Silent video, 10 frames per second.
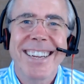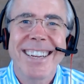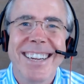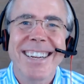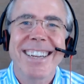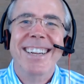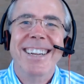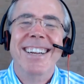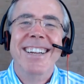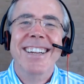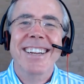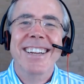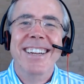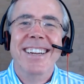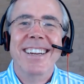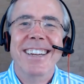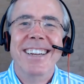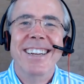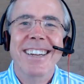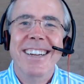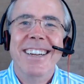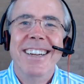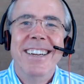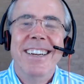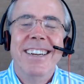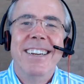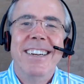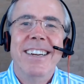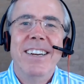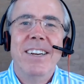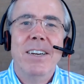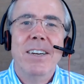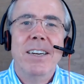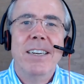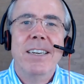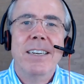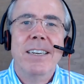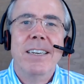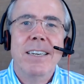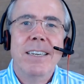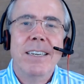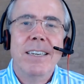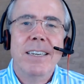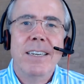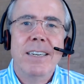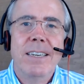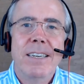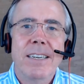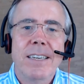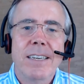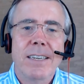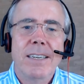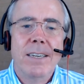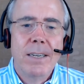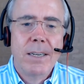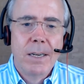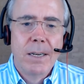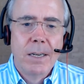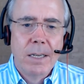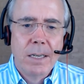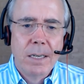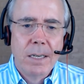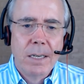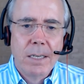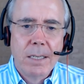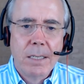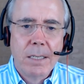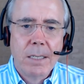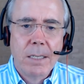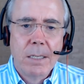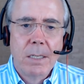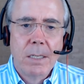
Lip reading: (silent)